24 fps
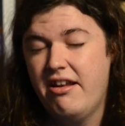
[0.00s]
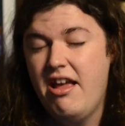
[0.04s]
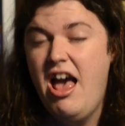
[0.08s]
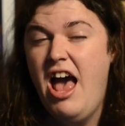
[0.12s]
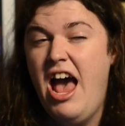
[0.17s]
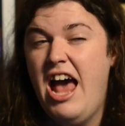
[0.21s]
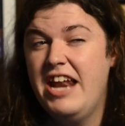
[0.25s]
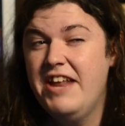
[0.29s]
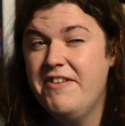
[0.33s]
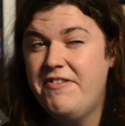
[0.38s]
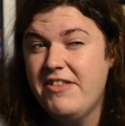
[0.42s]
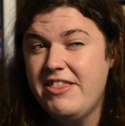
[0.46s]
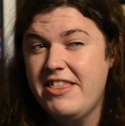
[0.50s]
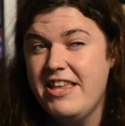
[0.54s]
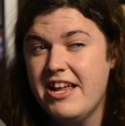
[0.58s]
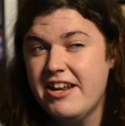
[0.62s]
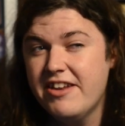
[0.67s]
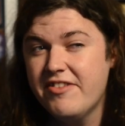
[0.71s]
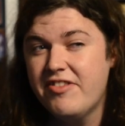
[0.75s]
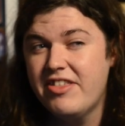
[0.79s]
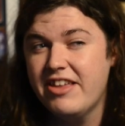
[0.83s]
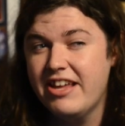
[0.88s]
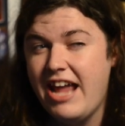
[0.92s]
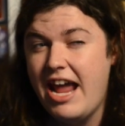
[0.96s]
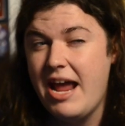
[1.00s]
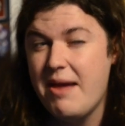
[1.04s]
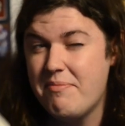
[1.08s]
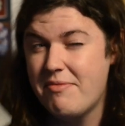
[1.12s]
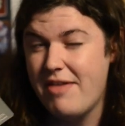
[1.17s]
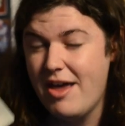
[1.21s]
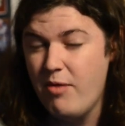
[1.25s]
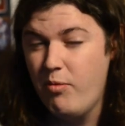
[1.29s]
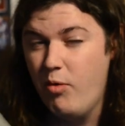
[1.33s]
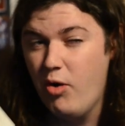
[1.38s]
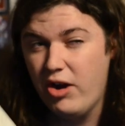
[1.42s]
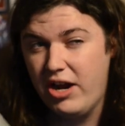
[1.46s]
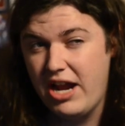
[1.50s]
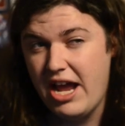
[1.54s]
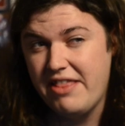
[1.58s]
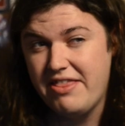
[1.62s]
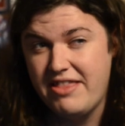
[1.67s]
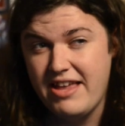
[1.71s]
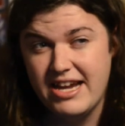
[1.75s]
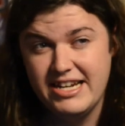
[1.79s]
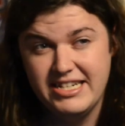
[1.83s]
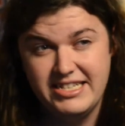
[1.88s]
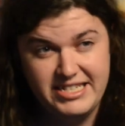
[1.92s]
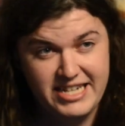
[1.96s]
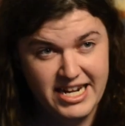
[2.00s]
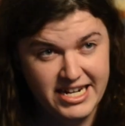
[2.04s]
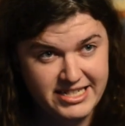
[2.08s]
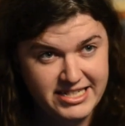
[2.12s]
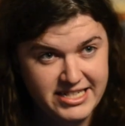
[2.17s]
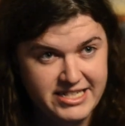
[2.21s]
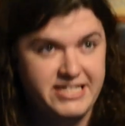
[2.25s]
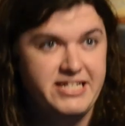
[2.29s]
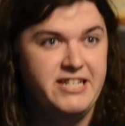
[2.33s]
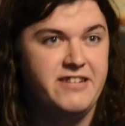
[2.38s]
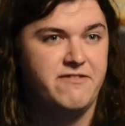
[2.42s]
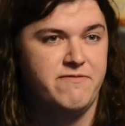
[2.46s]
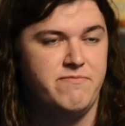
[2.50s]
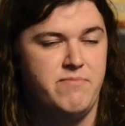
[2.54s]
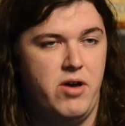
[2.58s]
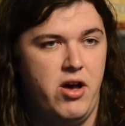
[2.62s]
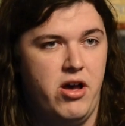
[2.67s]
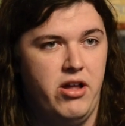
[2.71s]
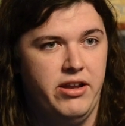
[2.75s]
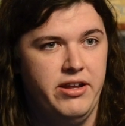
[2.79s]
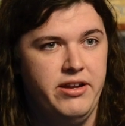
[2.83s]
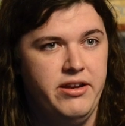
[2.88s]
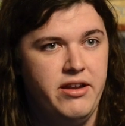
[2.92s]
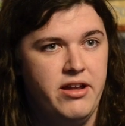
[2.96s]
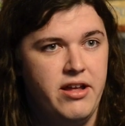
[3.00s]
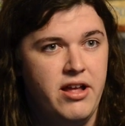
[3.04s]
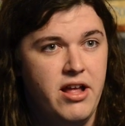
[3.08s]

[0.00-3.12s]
and if at the end of the game they work out the identity of Merlin,